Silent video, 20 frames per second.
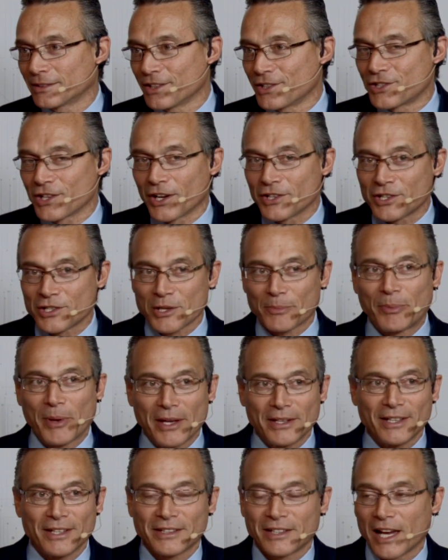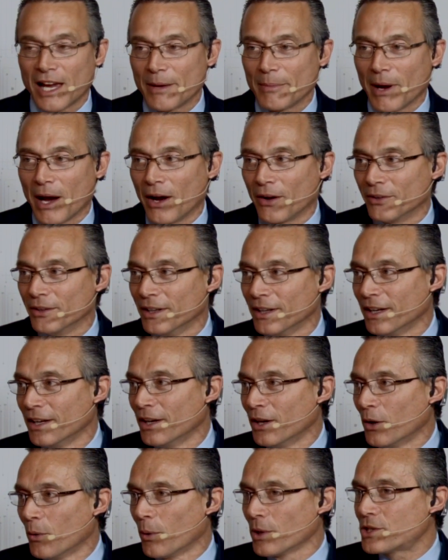The judge's opinion came out.
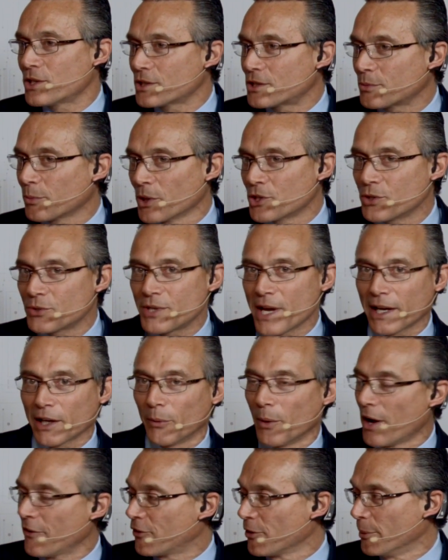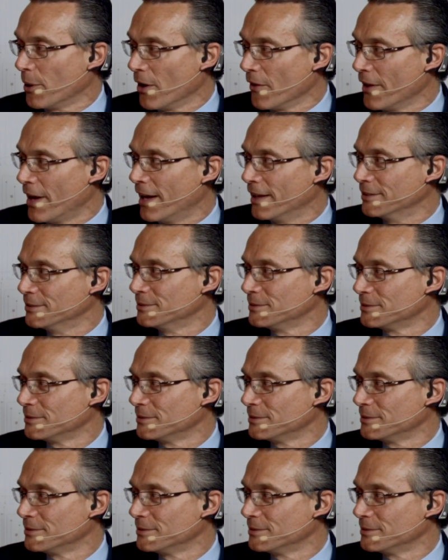What you what you take away from all that?